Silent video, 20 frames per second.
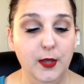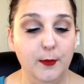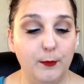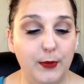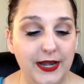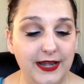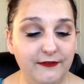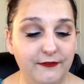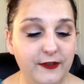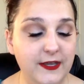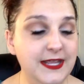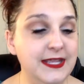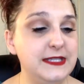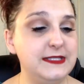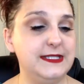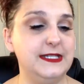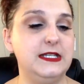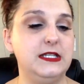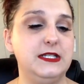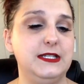But if it
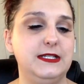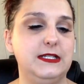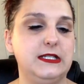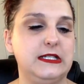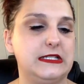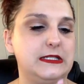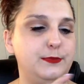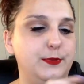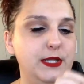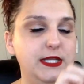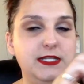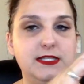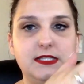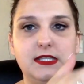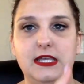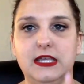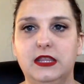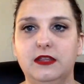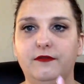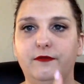is, it explains
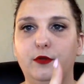the